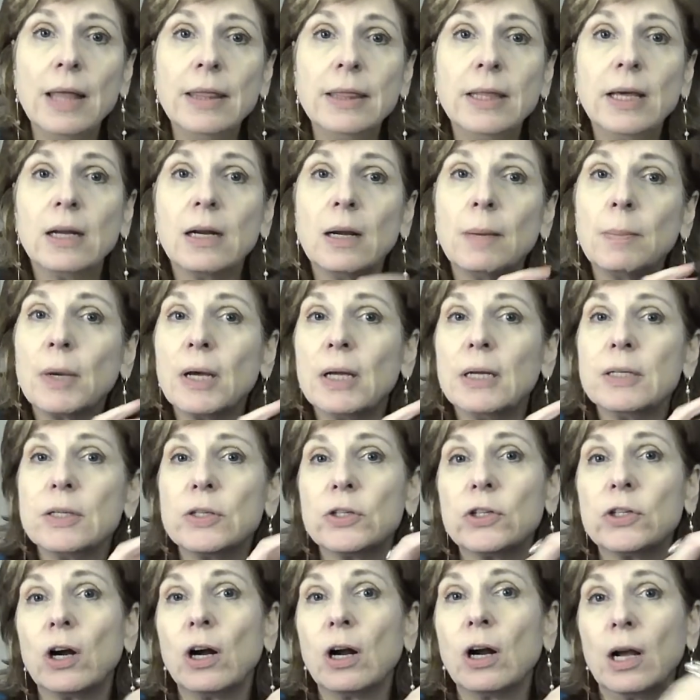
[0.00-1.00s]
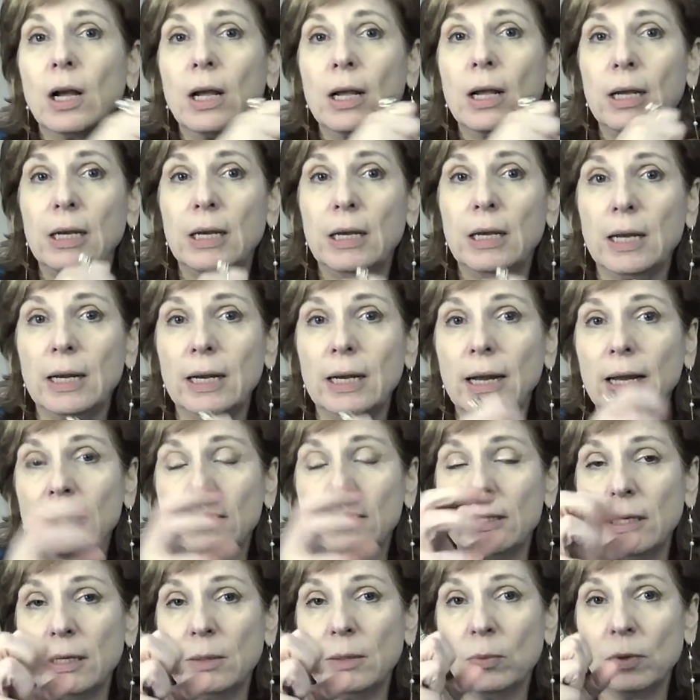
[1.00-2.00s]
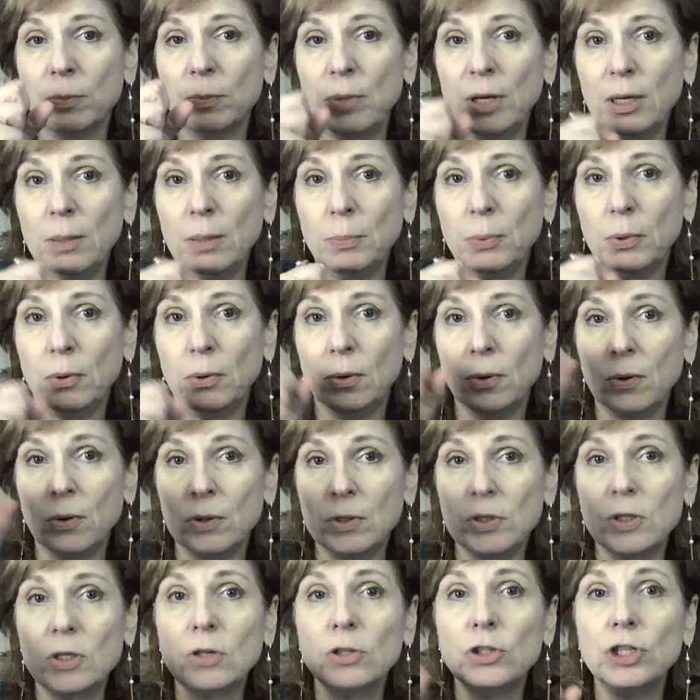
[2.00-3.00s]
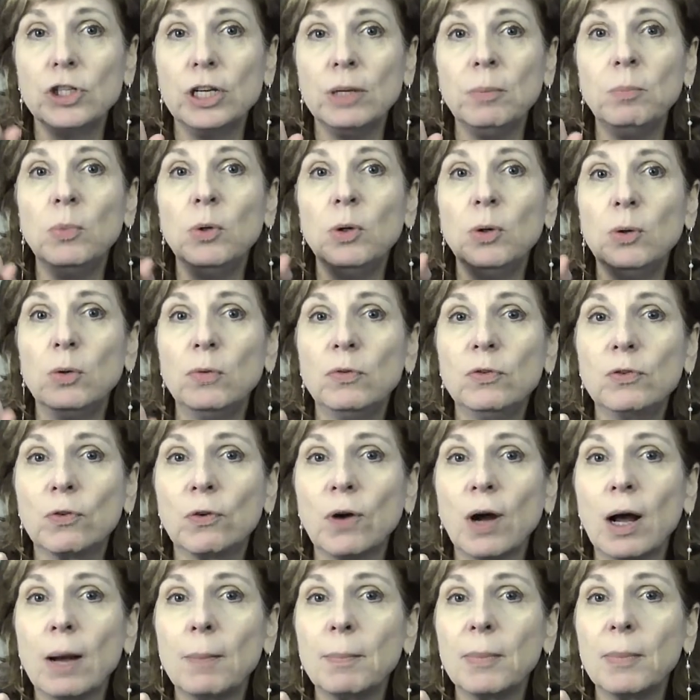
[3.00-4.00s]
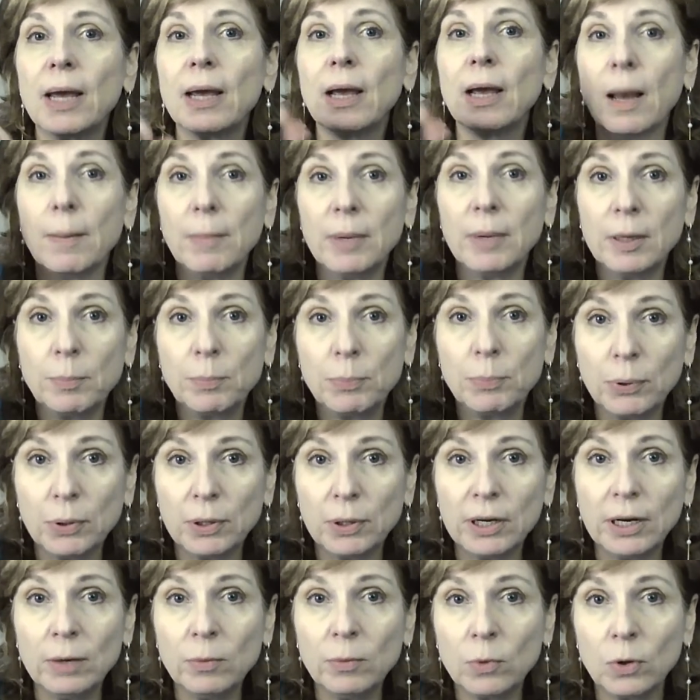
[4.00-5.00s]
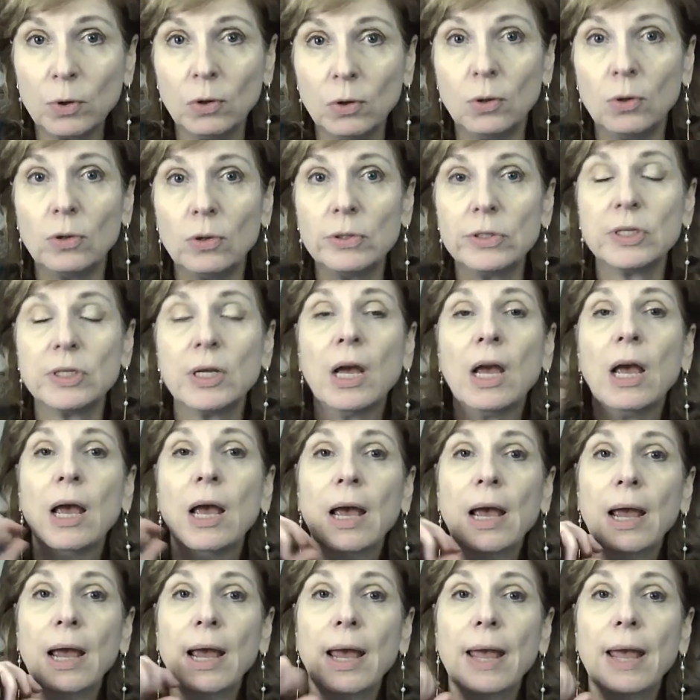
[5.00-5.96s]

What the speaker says: And then I'm going to start connecting with people. So she moved from like, I'm going to put in rules,